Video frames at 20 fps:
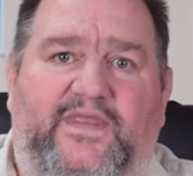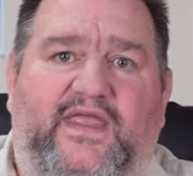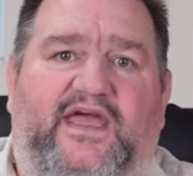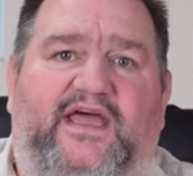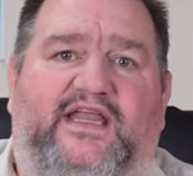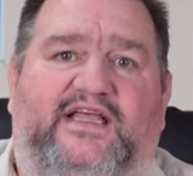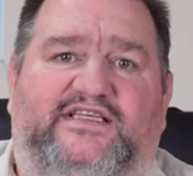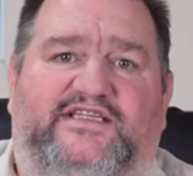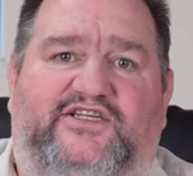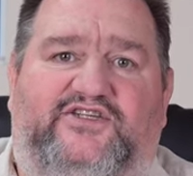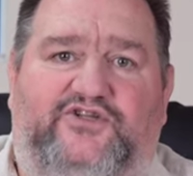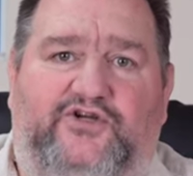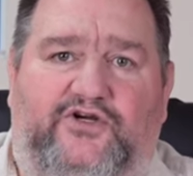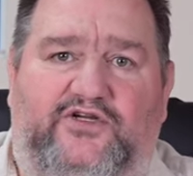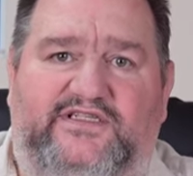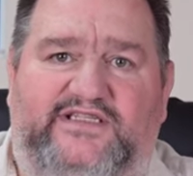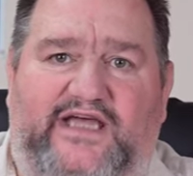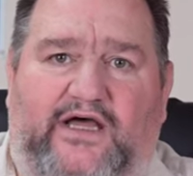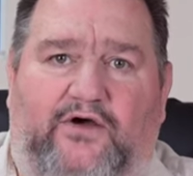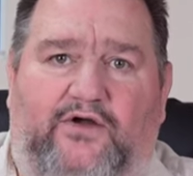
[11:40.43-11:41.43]
And as it
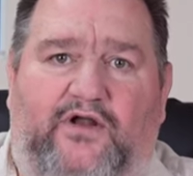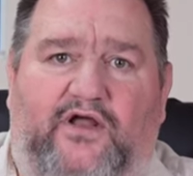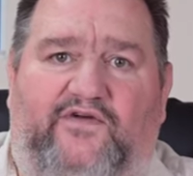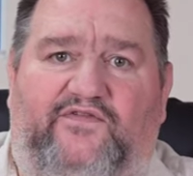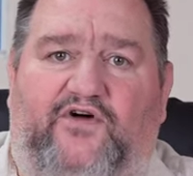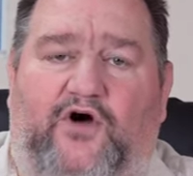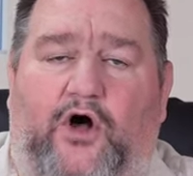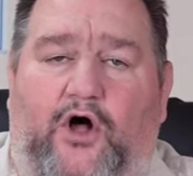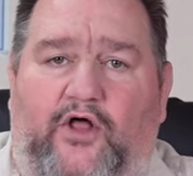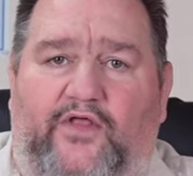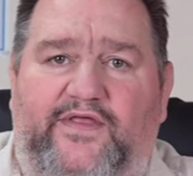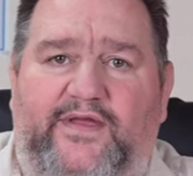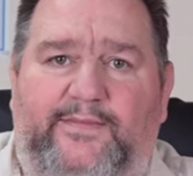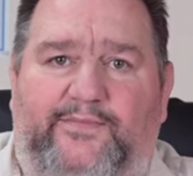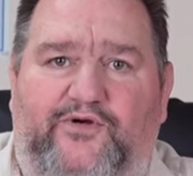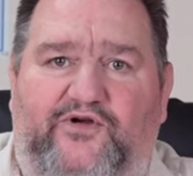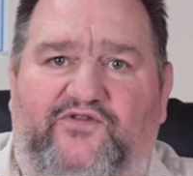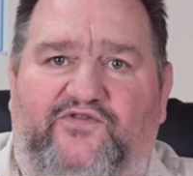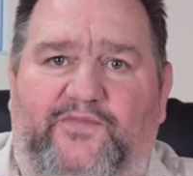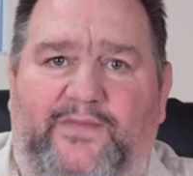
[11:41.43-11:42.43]
turns out, of all the
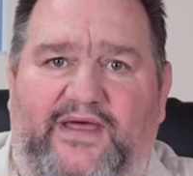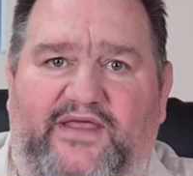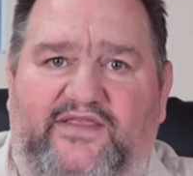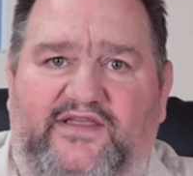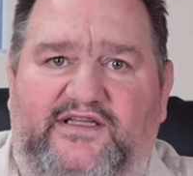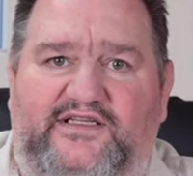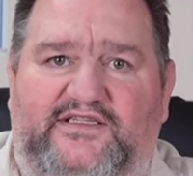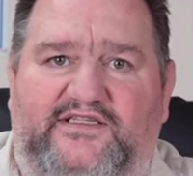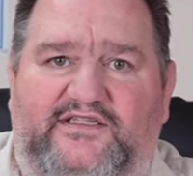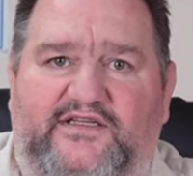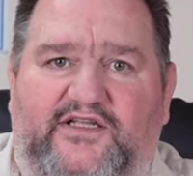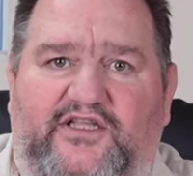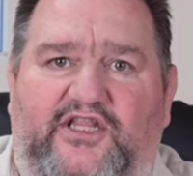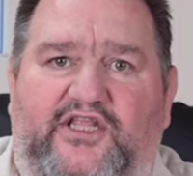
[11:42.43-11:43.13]
approved methods,